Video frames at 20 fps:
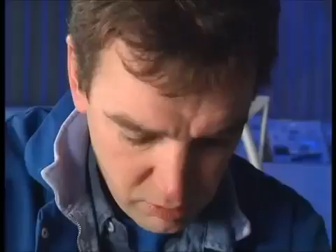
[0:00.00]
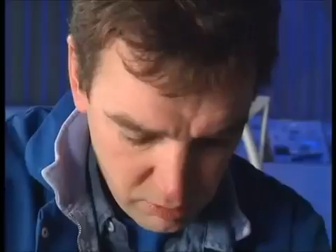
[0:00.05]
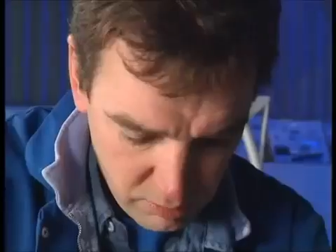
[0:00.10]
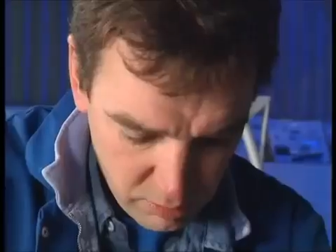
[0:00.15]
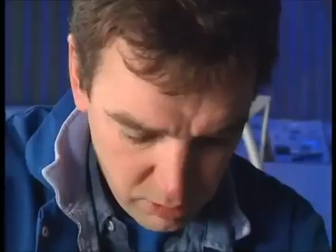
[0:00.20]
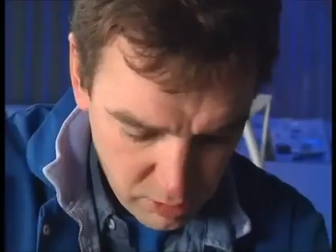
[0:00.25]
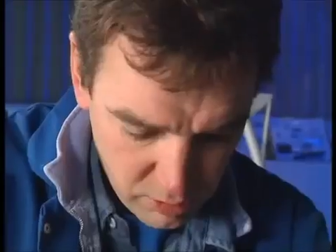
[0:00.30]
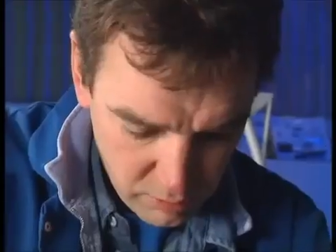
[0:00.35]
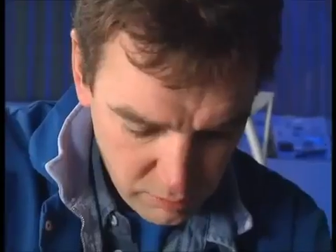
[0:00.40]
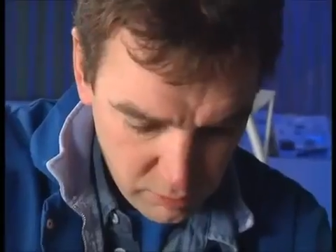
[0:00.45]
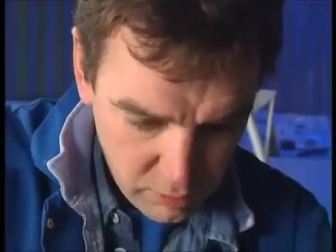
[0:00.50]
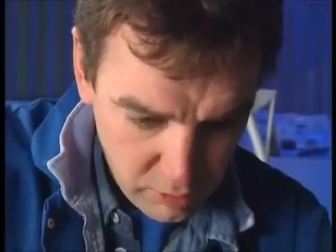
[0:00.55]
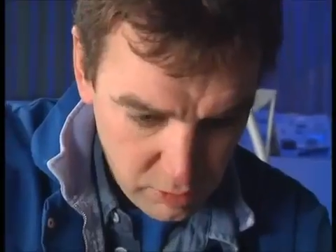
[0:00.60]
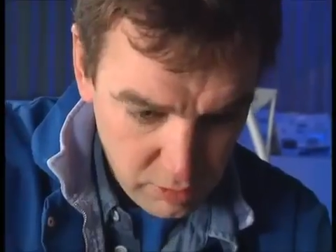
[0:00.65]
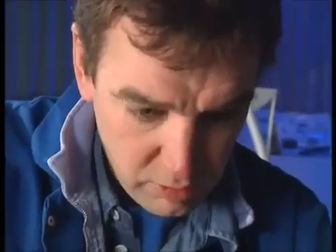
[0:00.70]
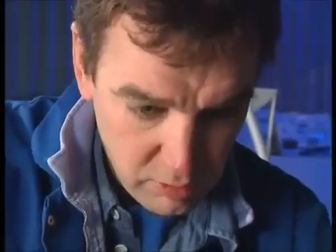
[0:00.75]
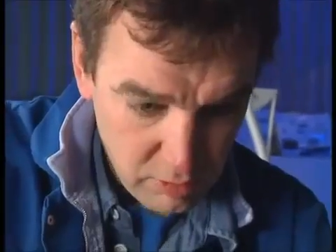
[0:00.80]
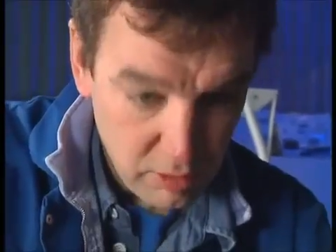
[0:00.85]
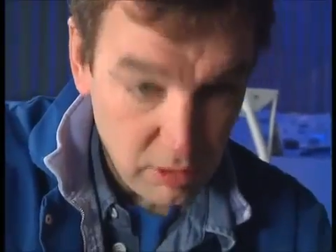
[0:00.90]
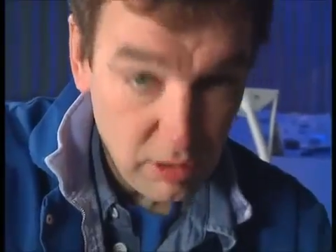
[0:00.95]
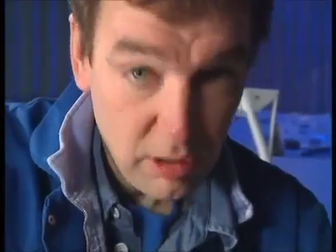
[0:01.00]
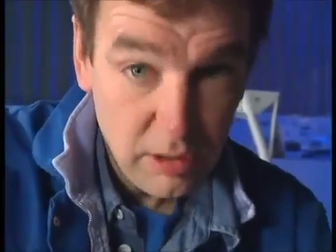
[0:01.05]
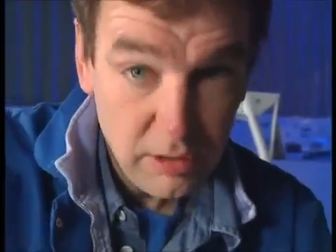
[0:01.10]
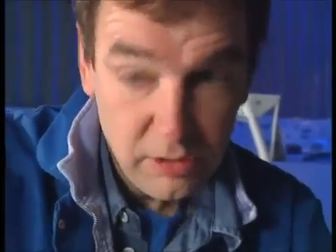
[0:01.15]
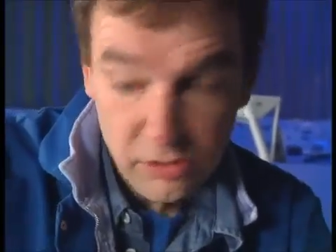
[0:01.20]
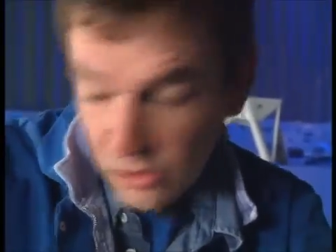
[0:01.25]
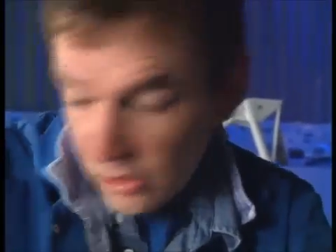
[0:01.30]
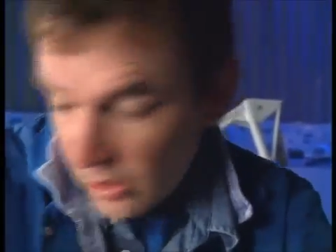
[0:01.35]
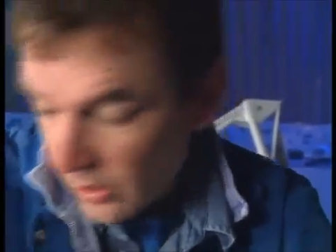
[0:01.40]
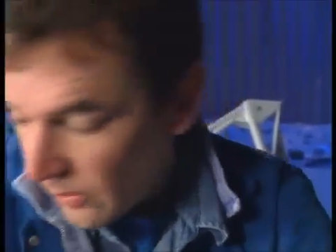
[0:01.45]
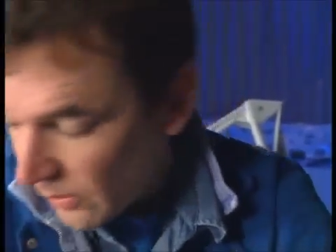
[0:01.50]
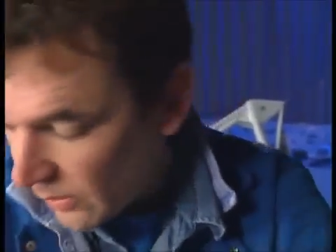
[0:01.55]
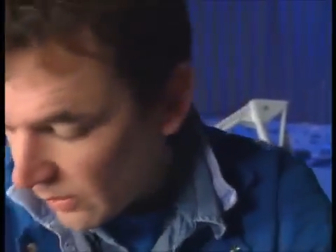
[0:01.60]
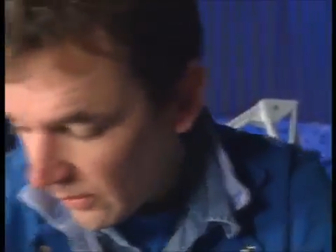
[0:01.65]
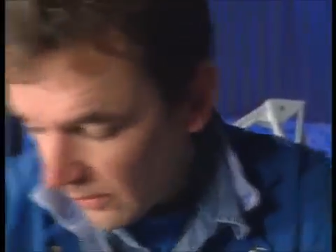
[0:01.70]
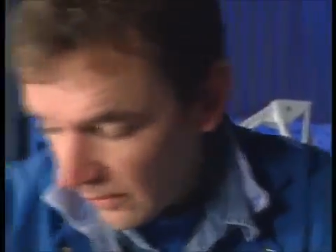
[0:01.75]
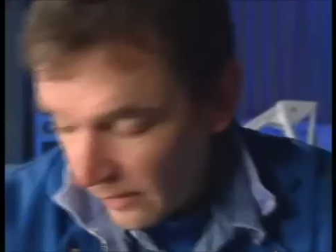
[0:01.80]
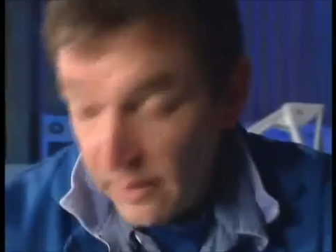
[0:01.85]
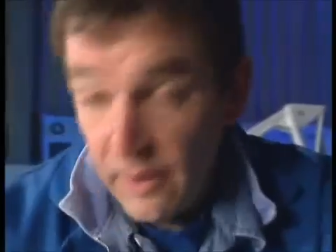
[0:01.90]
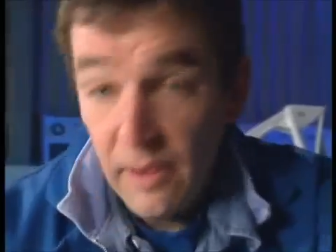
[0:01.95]
on the block of wood, like so,
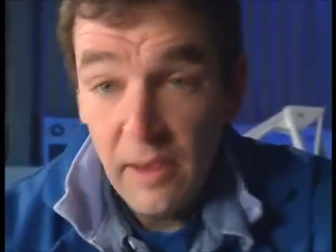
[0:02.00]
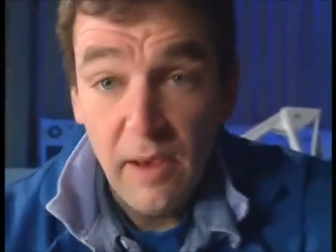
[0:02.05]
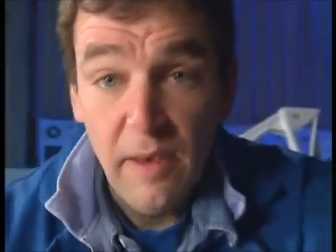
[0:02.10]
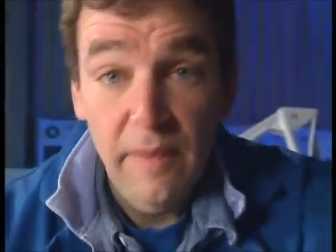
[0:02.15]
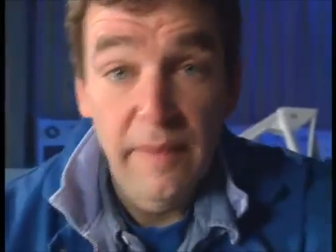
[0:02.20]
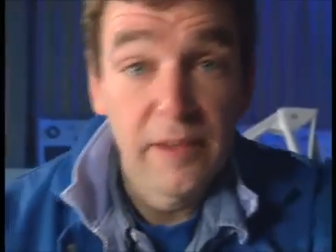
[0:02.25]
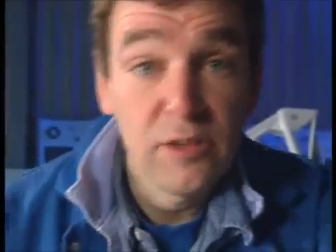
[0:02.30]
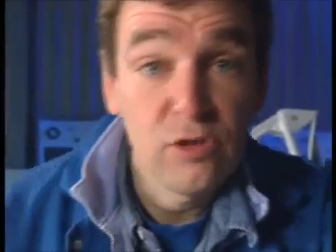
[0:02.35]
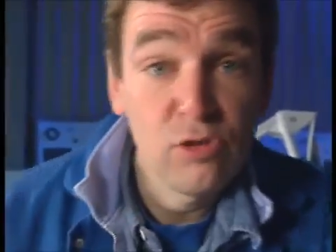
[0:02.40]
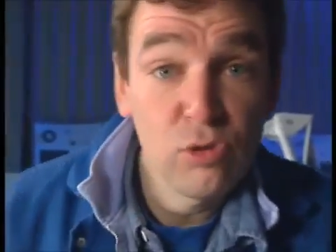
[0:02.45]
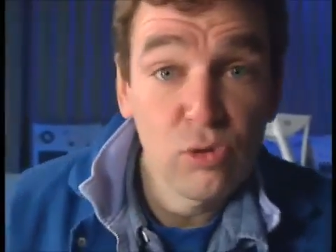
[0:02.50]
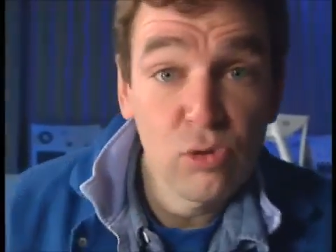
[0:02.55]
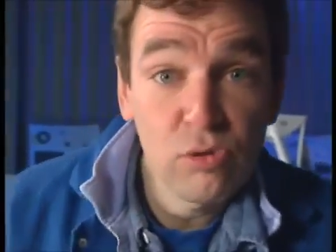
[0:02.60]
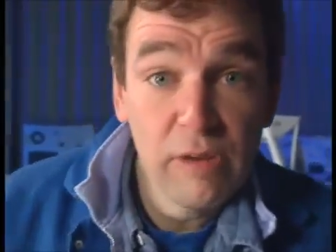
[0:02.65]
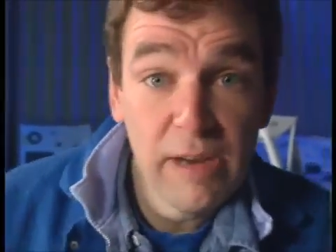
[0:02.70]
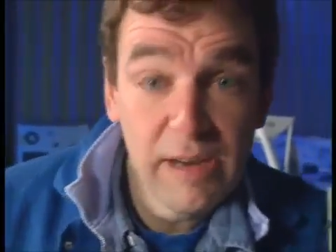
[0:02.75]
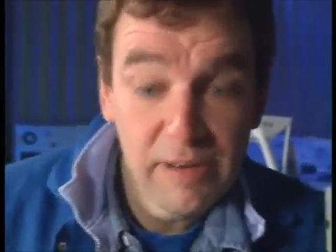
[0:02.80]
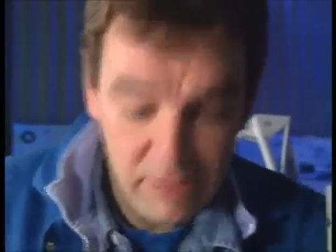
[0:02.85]
and then draw